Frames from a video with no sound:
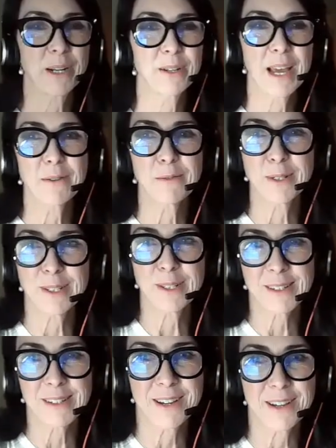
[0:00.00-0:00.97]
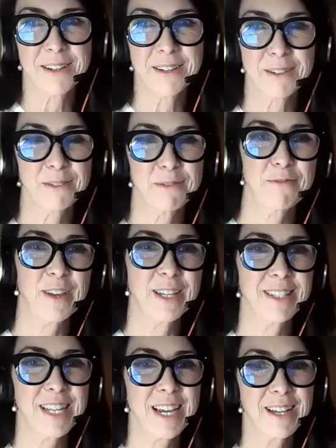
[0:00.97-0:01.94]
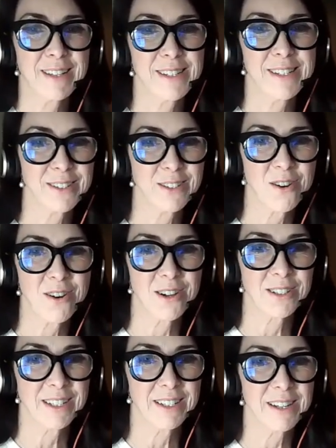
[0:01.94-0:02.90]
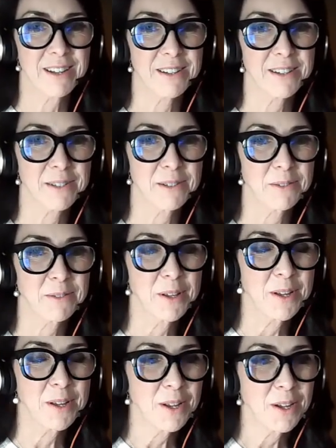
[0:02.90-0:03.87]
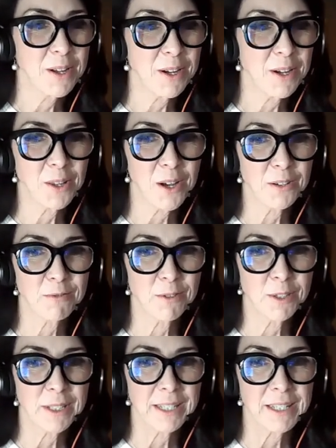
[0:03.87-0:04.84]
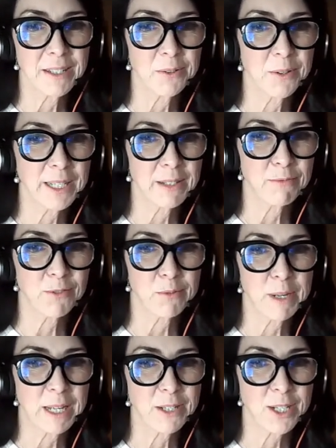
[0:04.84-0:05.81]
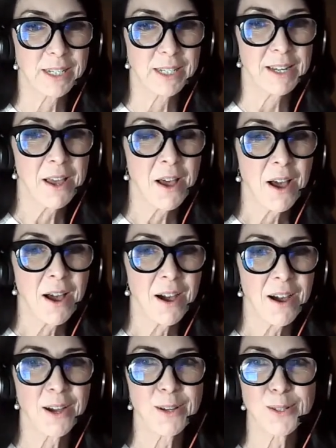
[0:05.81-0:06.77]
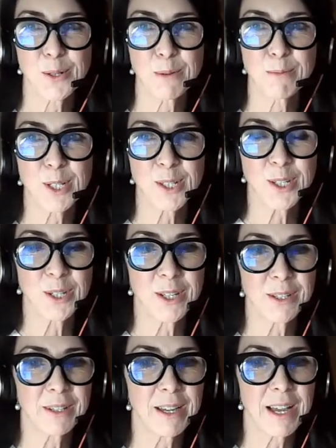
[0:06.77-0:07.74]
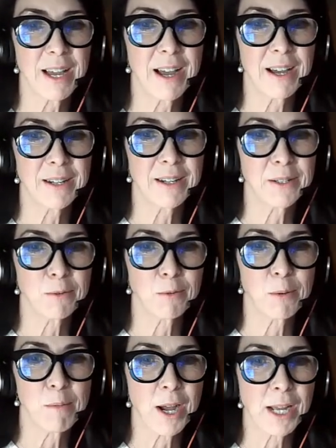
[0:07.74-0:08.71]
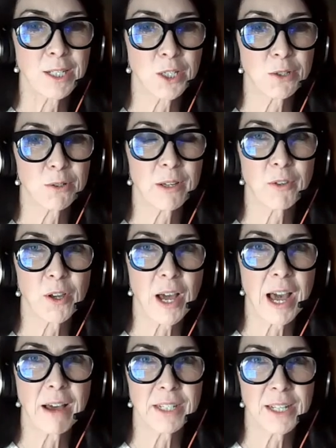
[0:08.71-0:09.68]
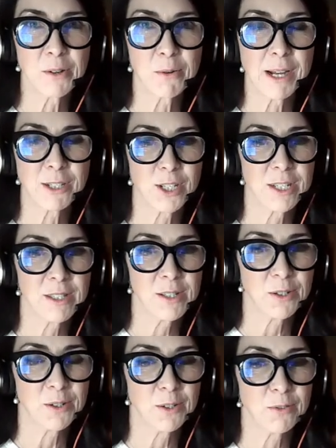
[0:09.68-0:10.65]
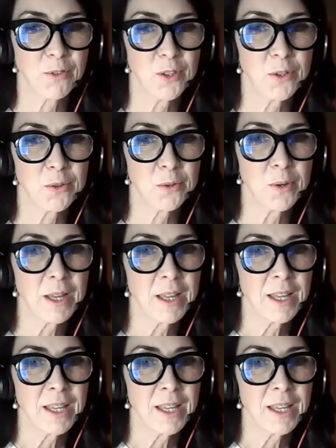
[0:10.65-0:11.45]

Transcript: Para, that was a fantastic talk. Uh, a lot of really great information. Uh, so I'm just going to uh, remind you if you have any questions or a few